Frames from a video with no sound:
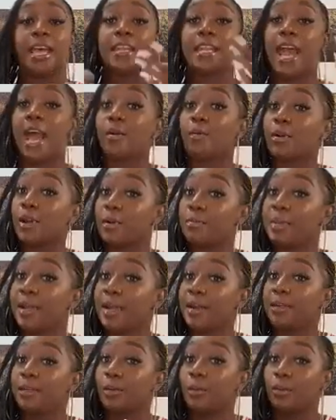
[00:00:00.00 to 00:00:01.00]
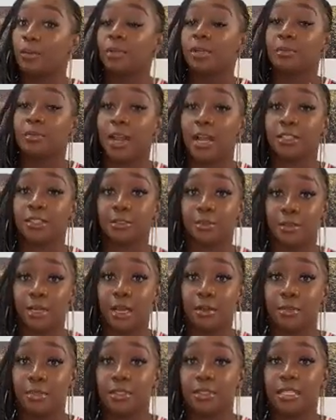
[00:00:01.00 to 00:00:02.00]
Now we're comparing the order and rational
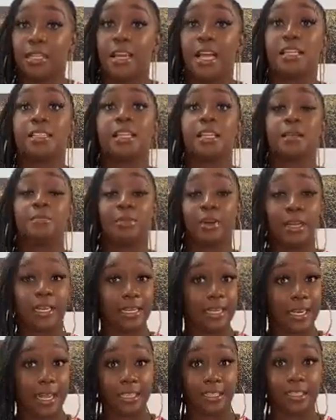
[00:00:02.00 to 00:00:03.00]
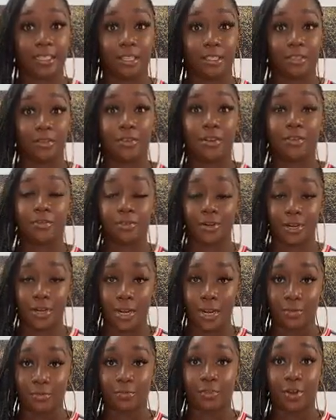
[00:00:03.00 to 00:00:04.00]
numbers, and that's going to bring in that skill of
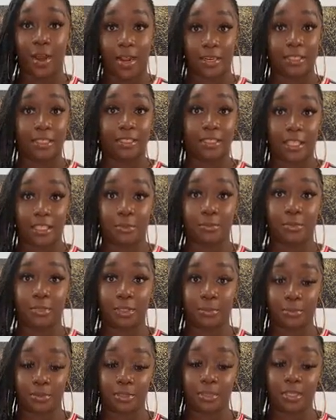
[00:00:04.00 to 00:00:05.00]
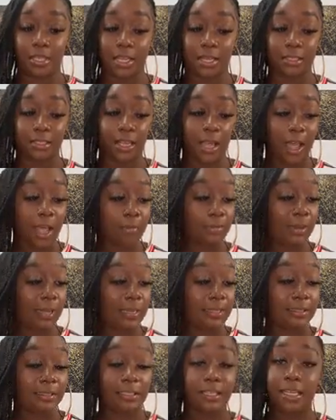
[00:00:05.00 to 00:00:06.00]
converting fractions, decimals, and percents,
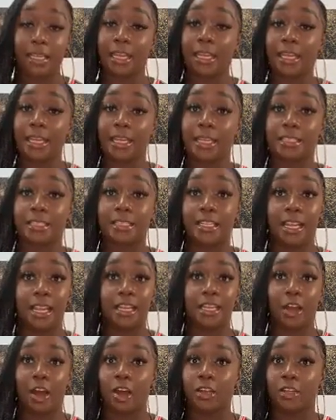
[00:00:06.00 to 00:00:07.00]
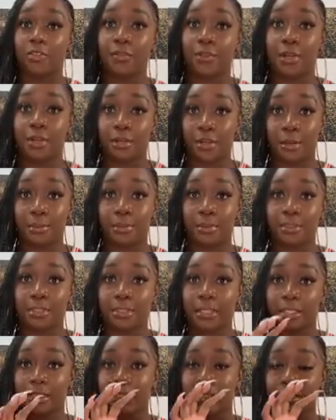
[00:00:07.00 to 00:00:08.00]
because the key is getting all of your numbers
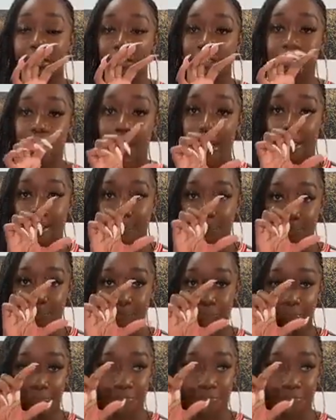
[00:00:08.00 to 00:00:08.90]
into the same,